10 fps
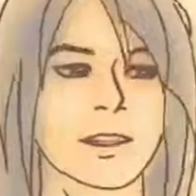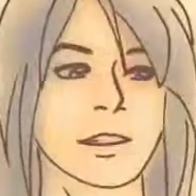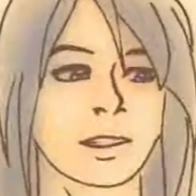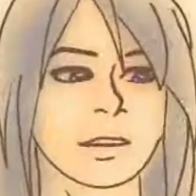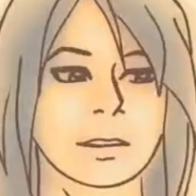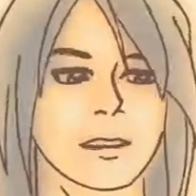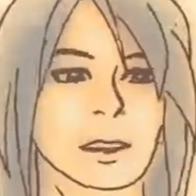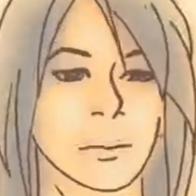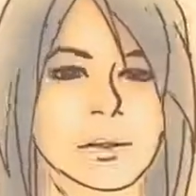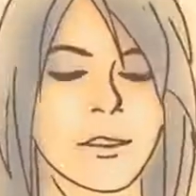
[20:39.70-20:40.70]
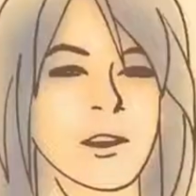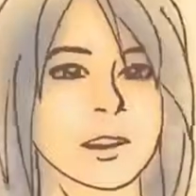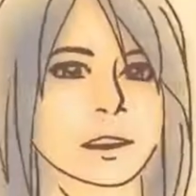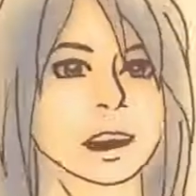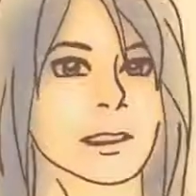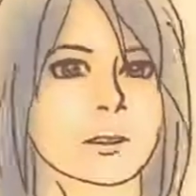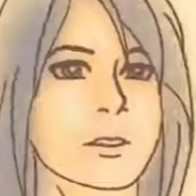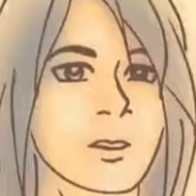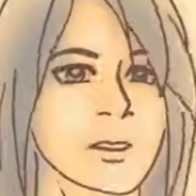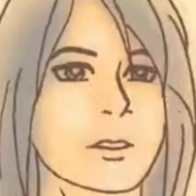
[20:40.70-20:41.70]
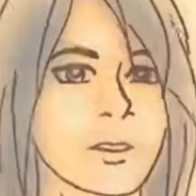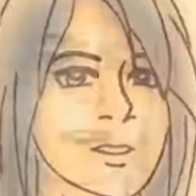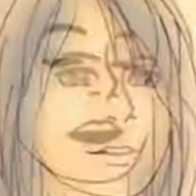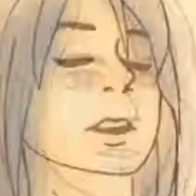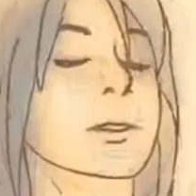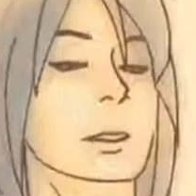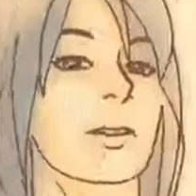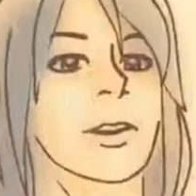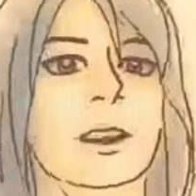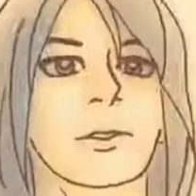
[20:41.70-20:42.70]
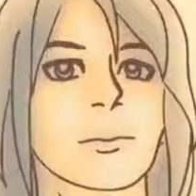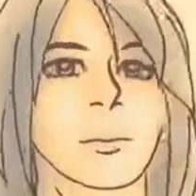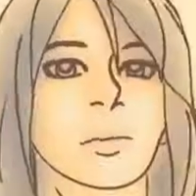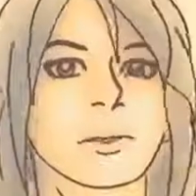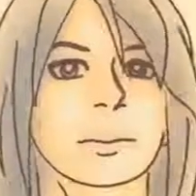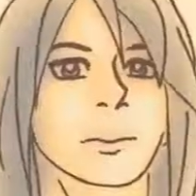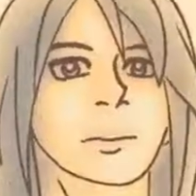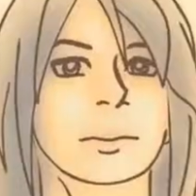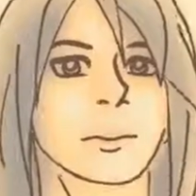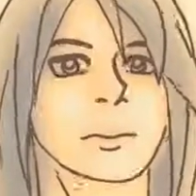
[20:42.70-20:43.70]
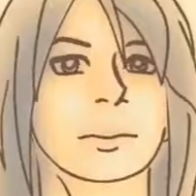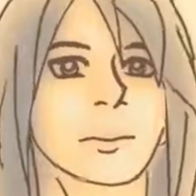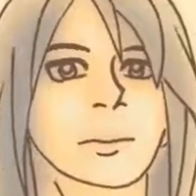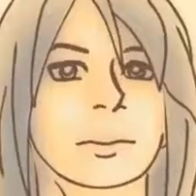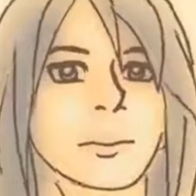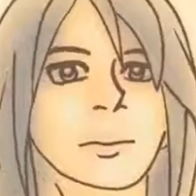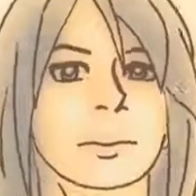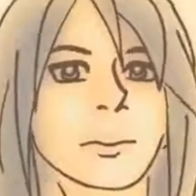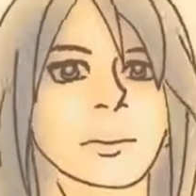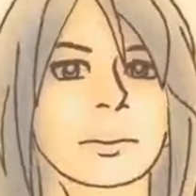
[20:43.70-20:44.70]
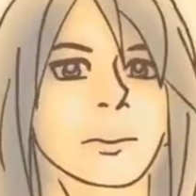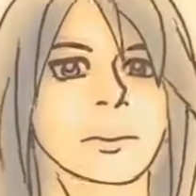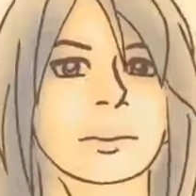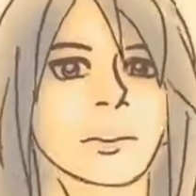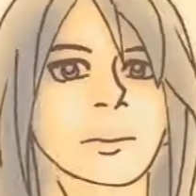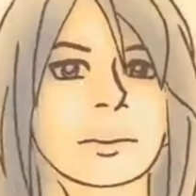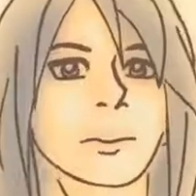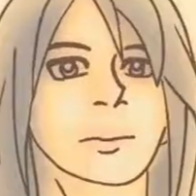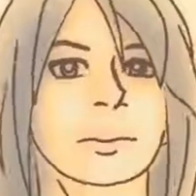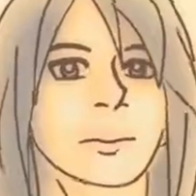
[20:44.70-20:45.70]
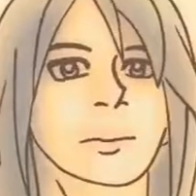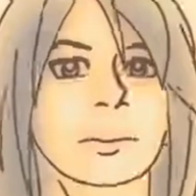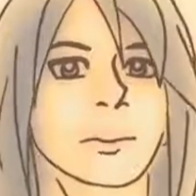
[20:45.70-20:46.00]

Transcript: Hmm, so you don't remember anything. Erm, no. Maybe I can fill you in with what I know. Please do. Why would I say no?